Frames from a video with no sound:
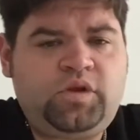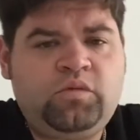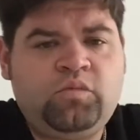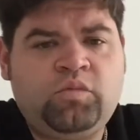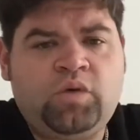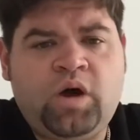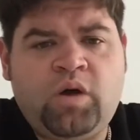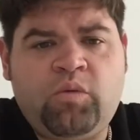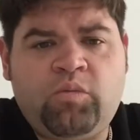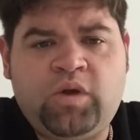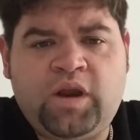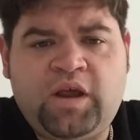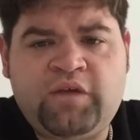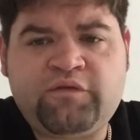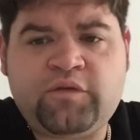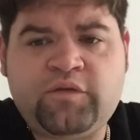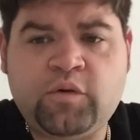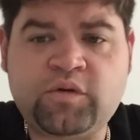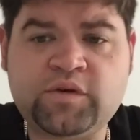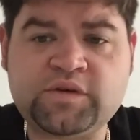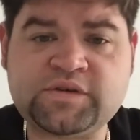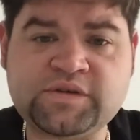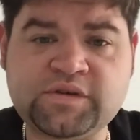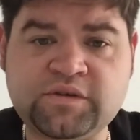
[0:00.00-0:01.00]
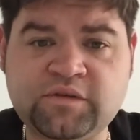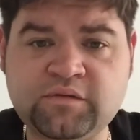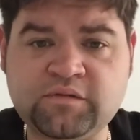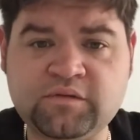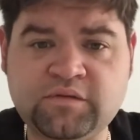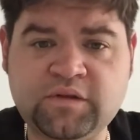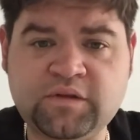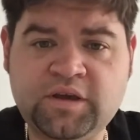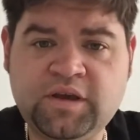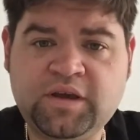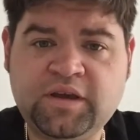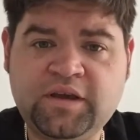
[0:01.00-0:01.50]
why would I focus
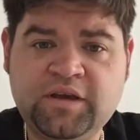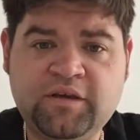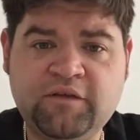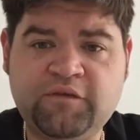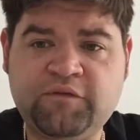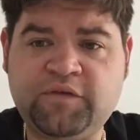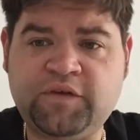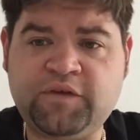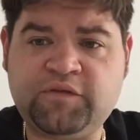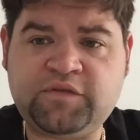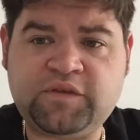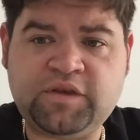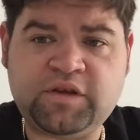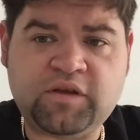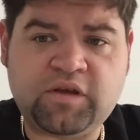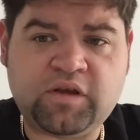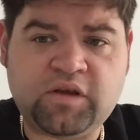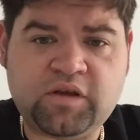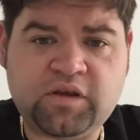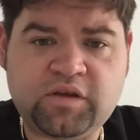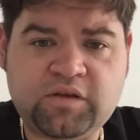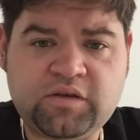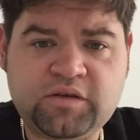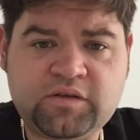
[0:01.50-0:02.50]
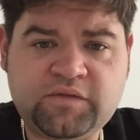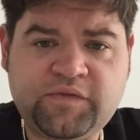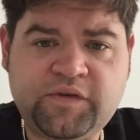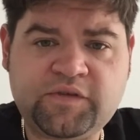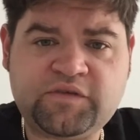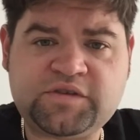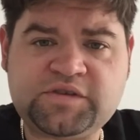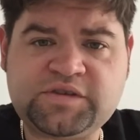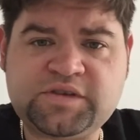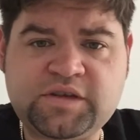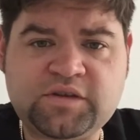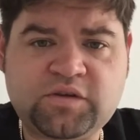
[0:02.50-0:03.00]
on 50
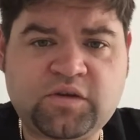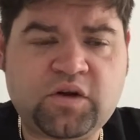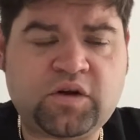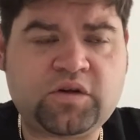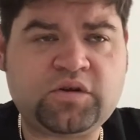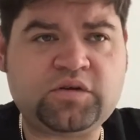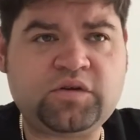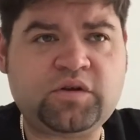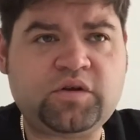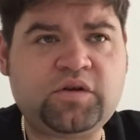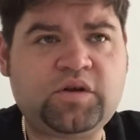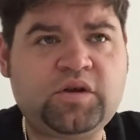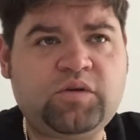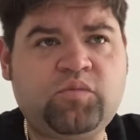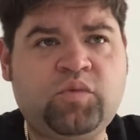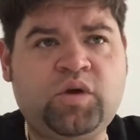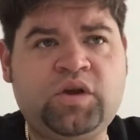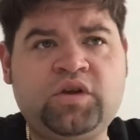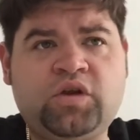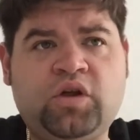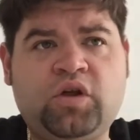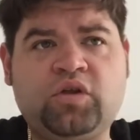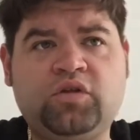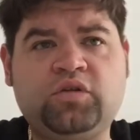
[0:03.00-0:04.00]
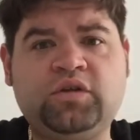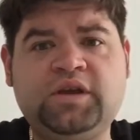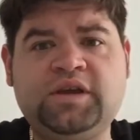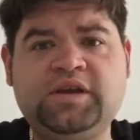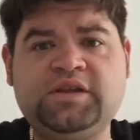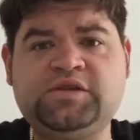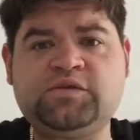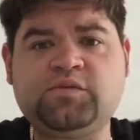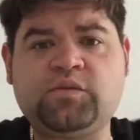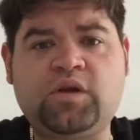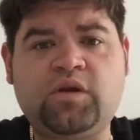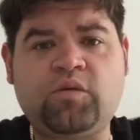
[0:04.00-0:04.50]
cent to $1
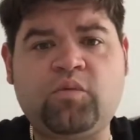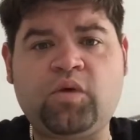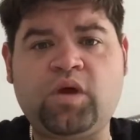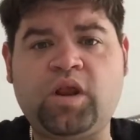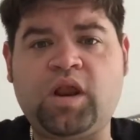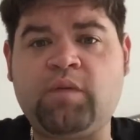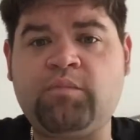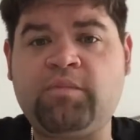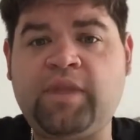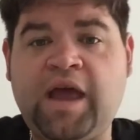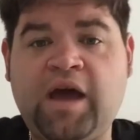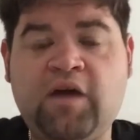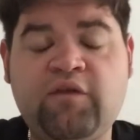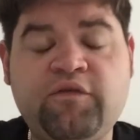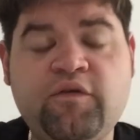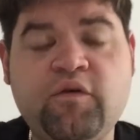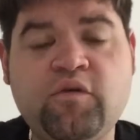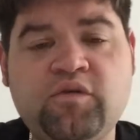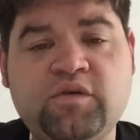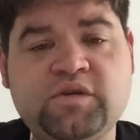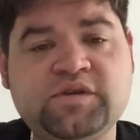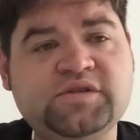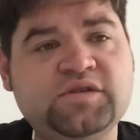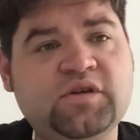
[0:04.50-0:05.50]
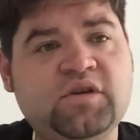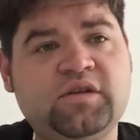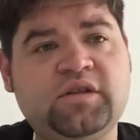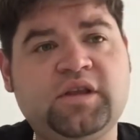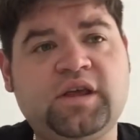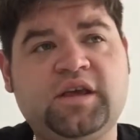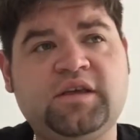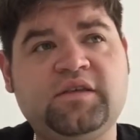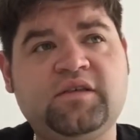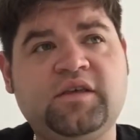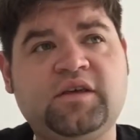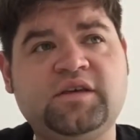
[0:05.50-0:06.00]
leads when I'm now focused on
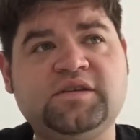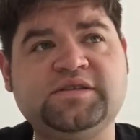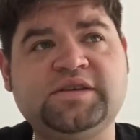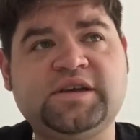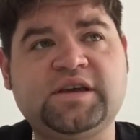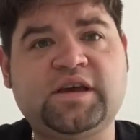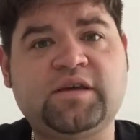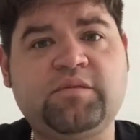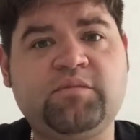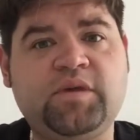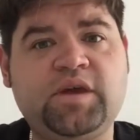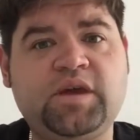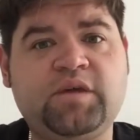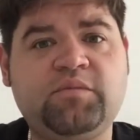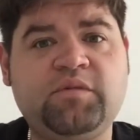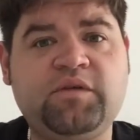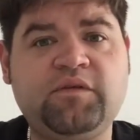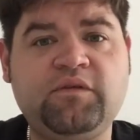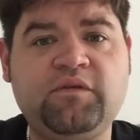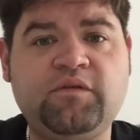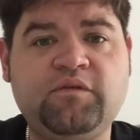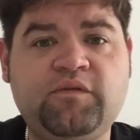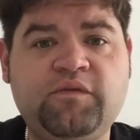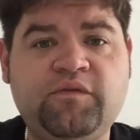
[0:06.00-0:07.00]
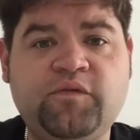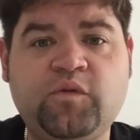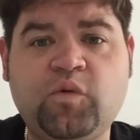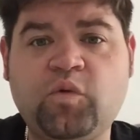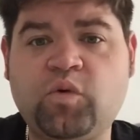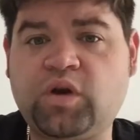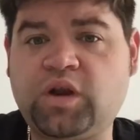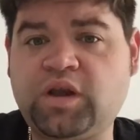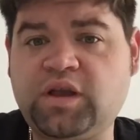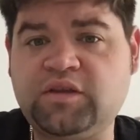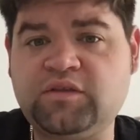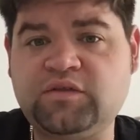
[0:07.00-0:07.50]
like things that can make me
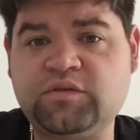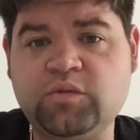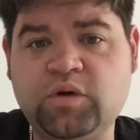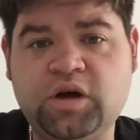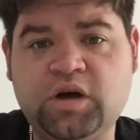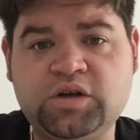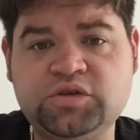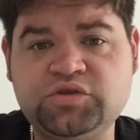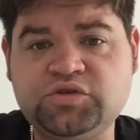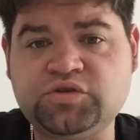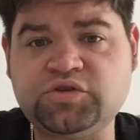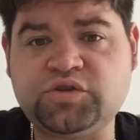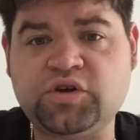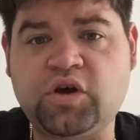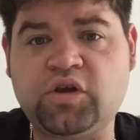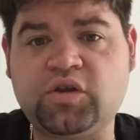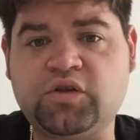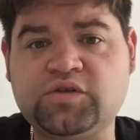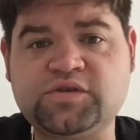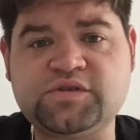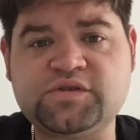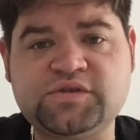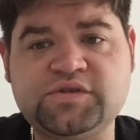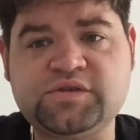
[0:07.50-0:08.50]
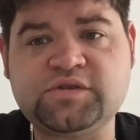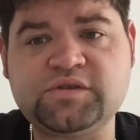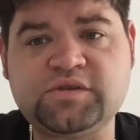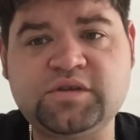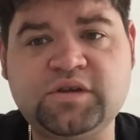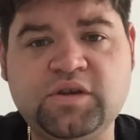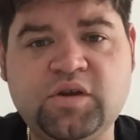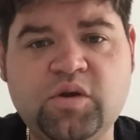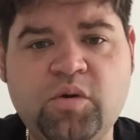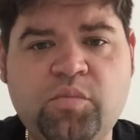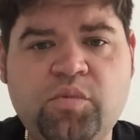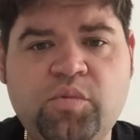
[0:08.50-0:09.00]
$40 to
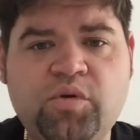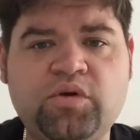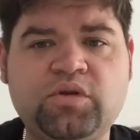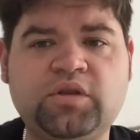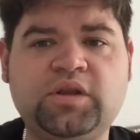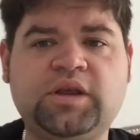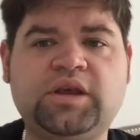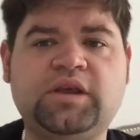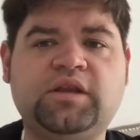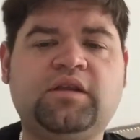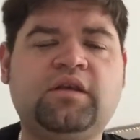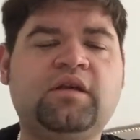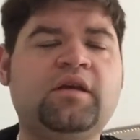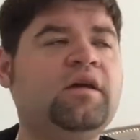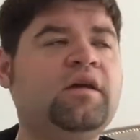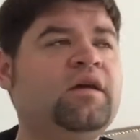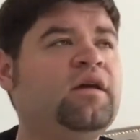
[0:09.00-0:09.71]
$100, per lead,